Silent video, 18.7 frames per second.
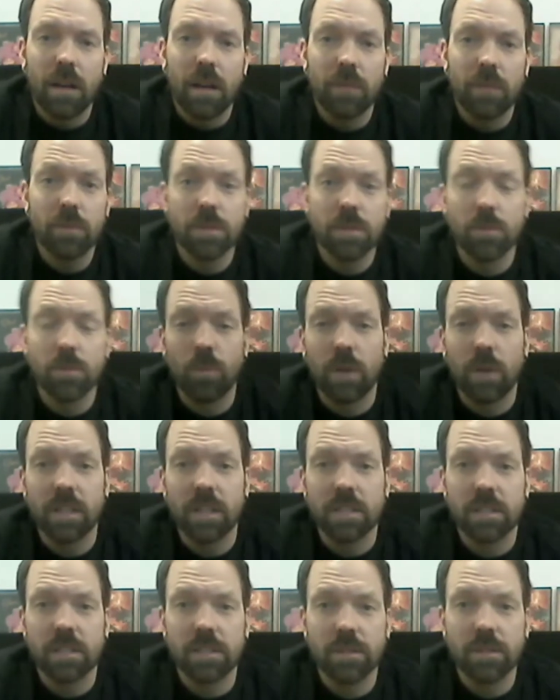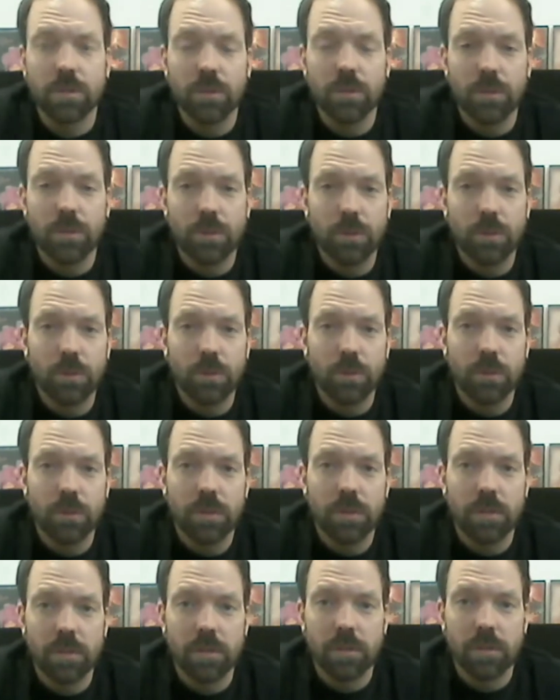I was invited to do
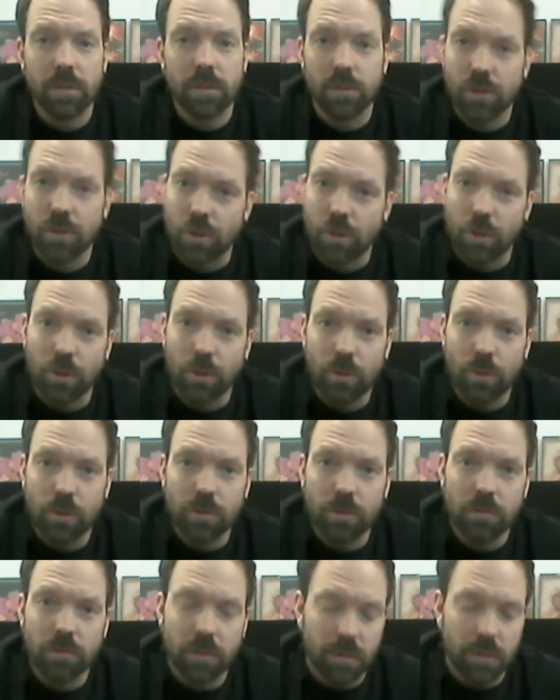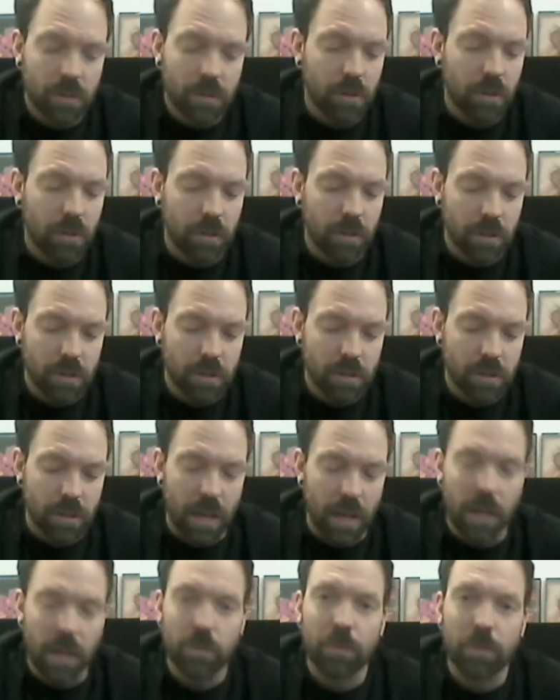a show called
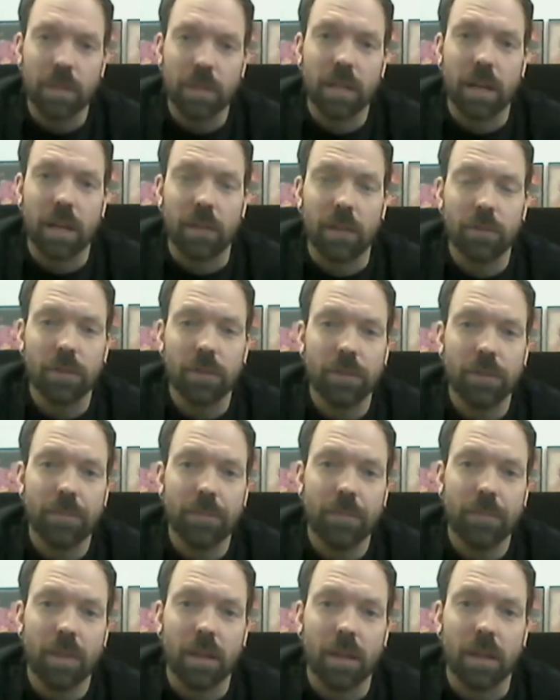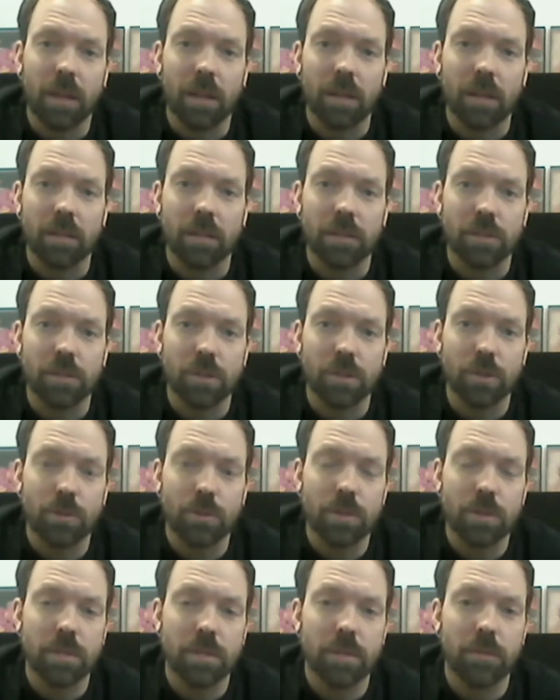Album Uncover, and I
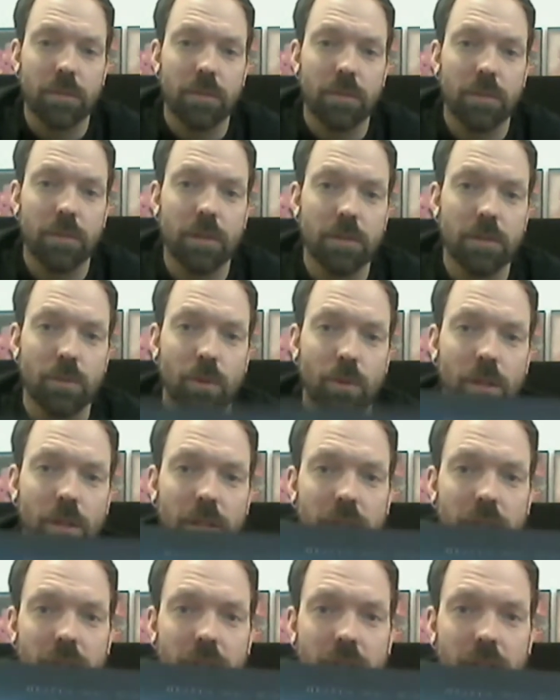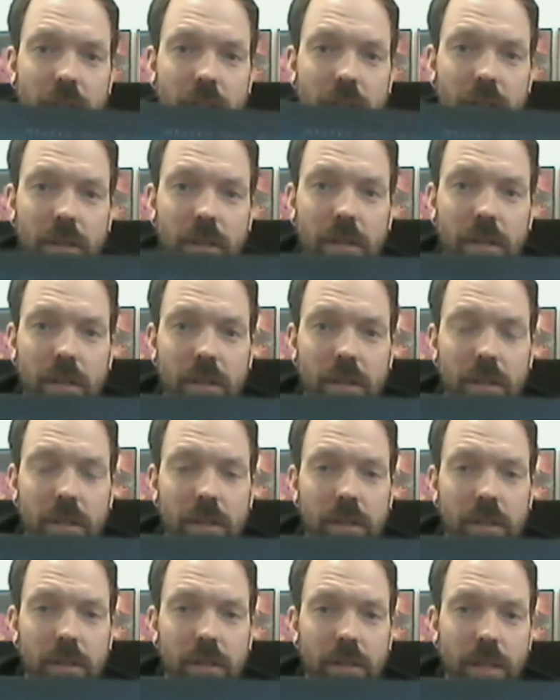chose this one,
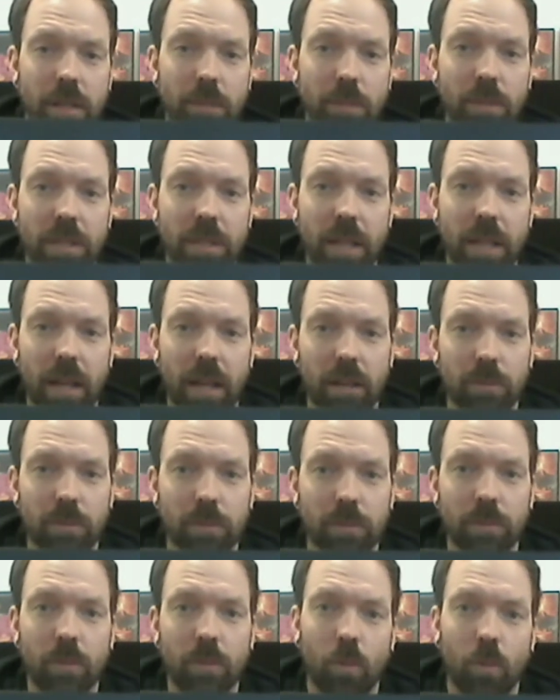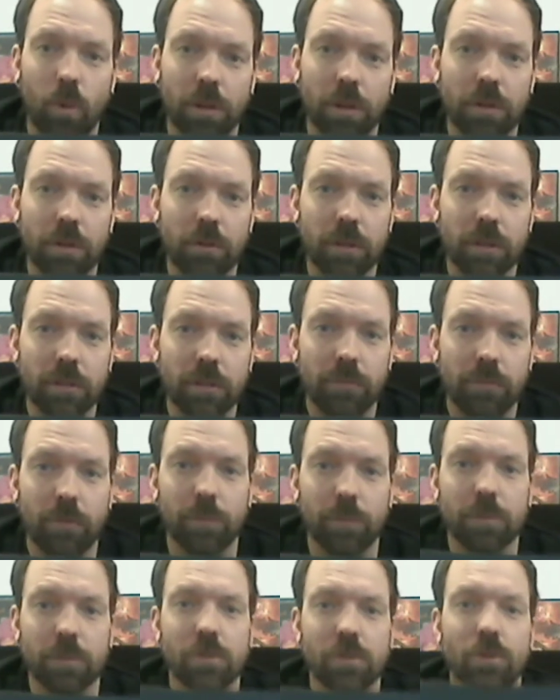namely the album Wanderer
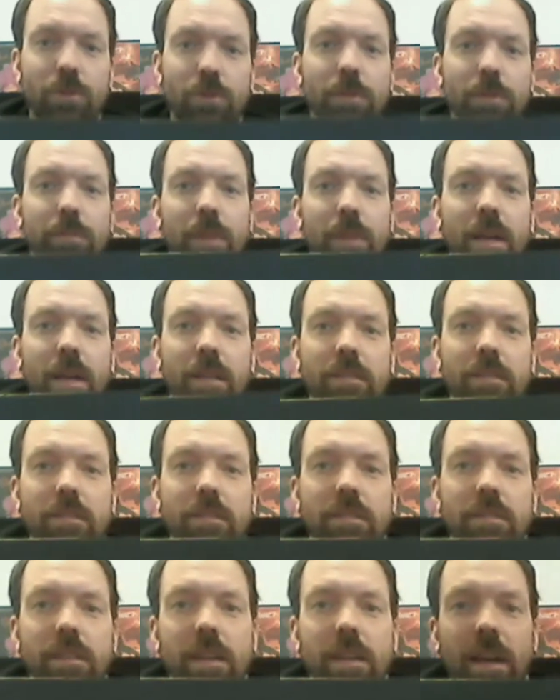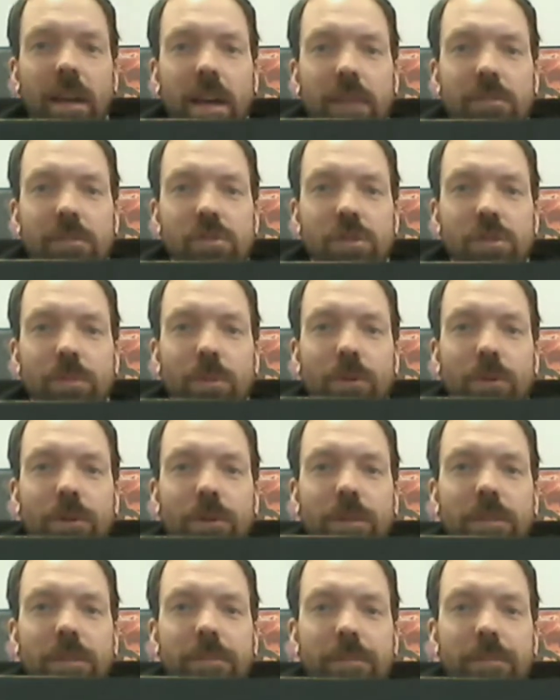from the German band Heaven Shall
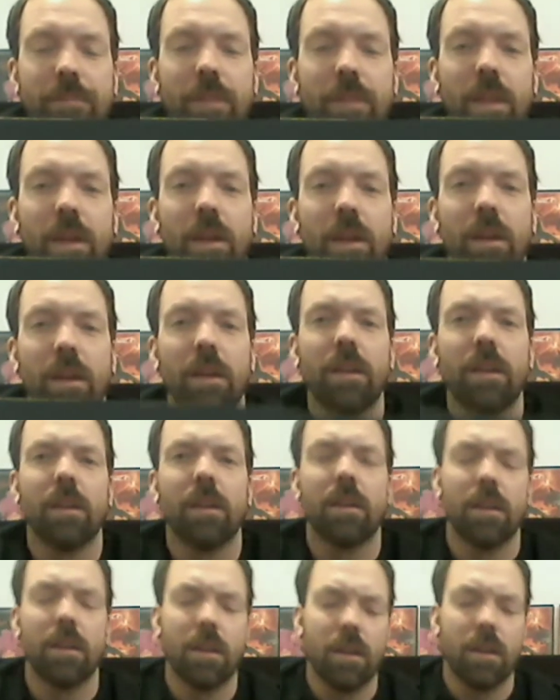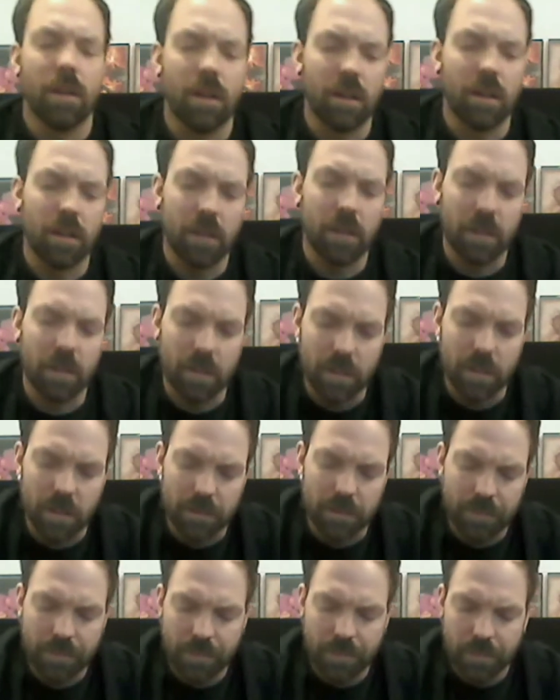Burn.
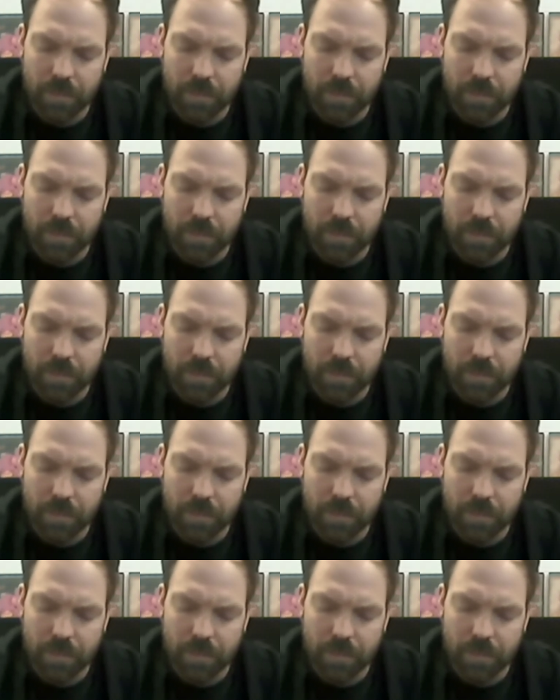I'm